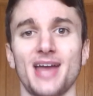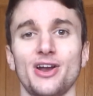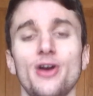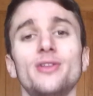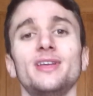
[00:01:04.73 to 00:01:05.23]

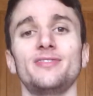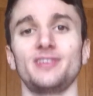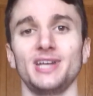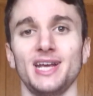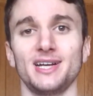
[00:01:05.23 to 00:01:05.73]
and only
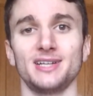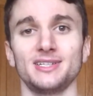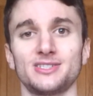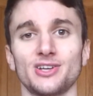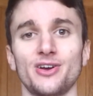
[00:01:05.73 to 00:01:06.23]
if you need
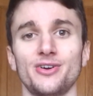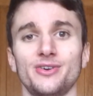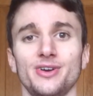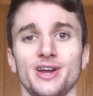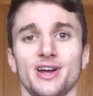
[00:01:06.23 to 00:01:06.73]
it.
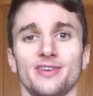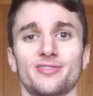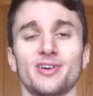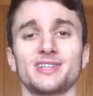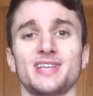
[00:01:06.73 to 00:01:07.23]
So
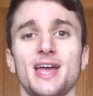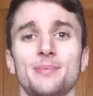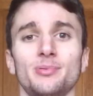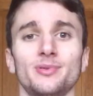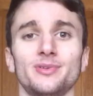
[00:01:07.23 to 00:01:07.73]
for
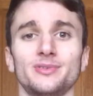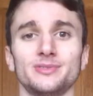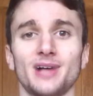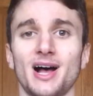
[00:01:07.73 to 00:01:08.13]
example,